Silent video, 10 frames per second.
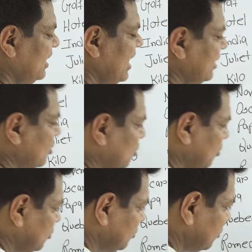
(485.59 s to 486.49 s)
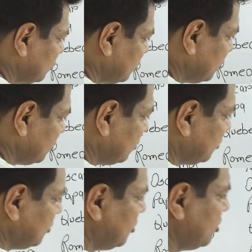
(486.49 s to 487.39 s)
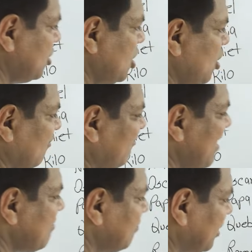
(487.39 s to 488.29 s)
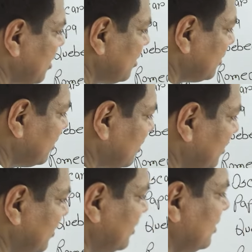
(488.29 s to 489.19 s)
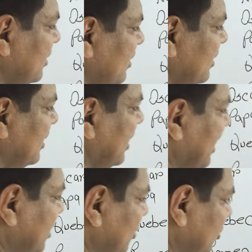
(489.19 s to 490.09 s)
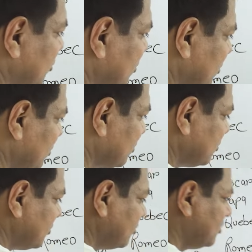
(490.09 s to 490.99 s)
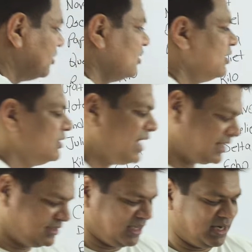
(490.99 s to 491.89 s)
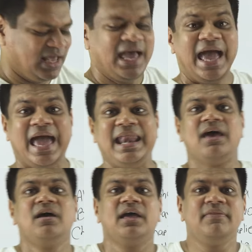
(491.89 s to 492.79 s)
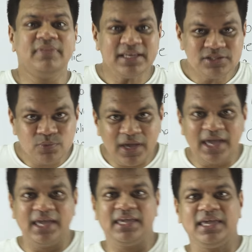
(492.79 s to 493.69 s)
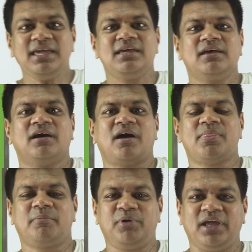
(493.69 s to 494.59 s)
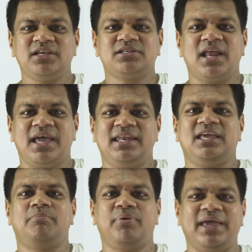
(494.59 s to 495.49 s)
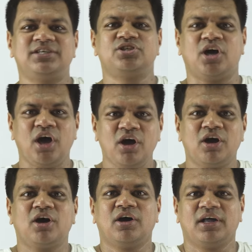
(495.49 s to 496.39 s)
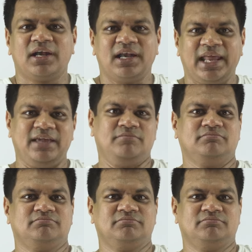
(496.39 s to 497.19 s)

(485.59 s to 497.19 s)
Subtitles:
Echo, November, Echo. That's it. And in this way, the British lady picks her name.